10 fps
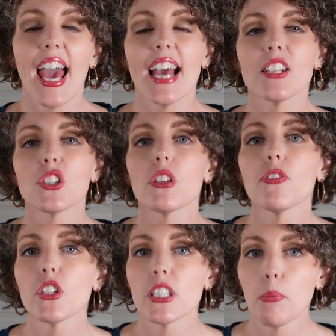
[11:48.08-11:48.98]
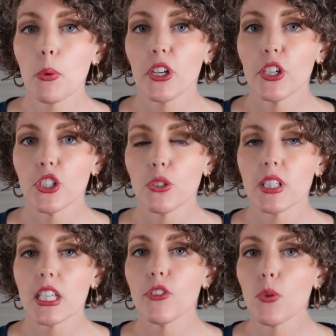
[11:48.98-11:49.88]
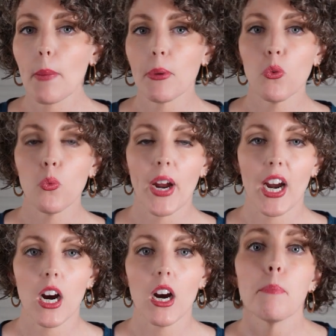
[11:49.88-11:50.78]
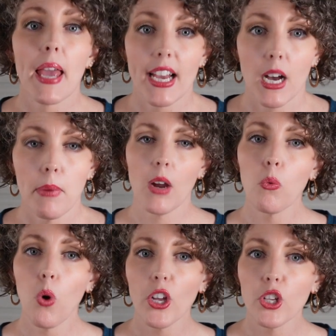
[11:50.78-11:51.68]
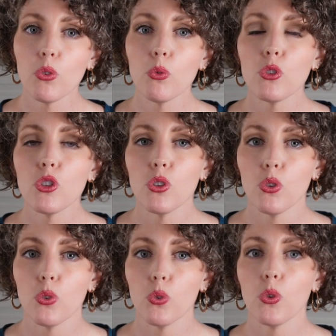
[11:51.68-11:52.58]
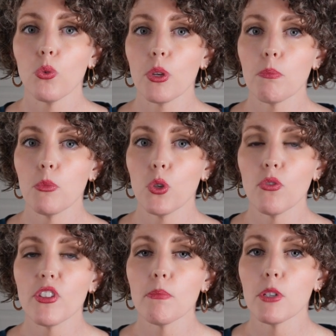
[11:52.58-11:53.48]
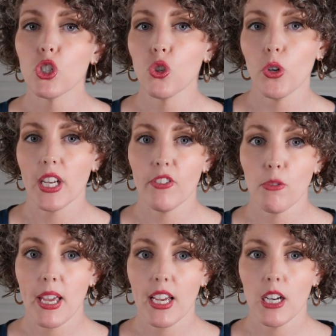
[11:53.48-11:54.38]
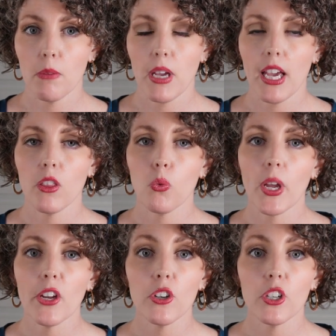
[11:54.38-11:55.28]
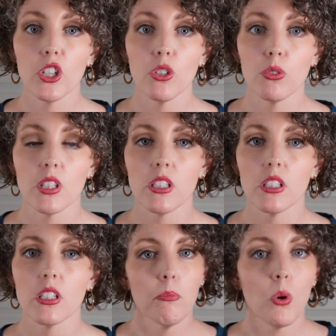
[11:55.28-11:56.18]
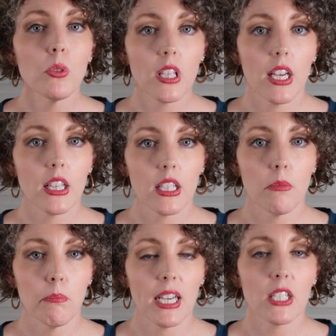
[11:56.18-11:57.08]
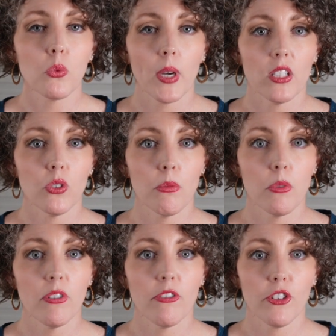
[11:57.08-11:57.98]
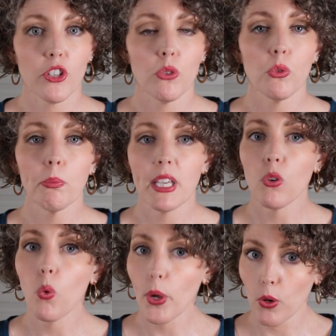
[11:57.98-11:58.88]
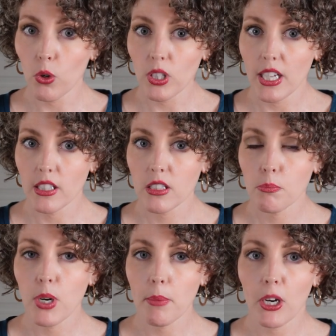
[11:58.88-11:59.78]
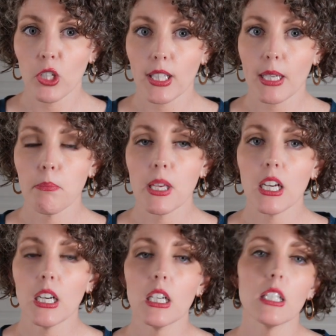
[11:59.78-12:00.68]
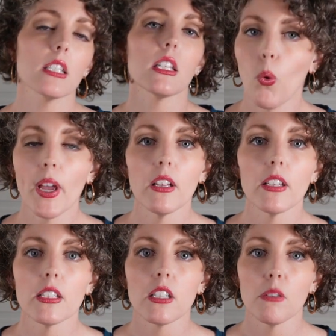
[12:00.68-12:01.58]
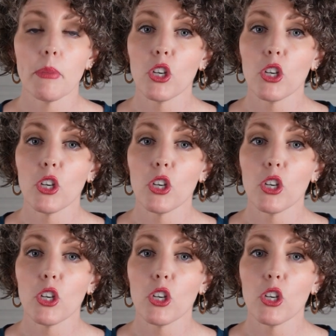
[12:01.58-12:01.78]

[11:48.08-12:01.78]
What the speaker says: And so the first step we're gonna do is, if you happen to wear makeup, I want you to remove the majority of your makeup. And the way you're gonna use this is, most likely the best way to remove it for you will be an oil cleanse, primarily, because oil is gonna be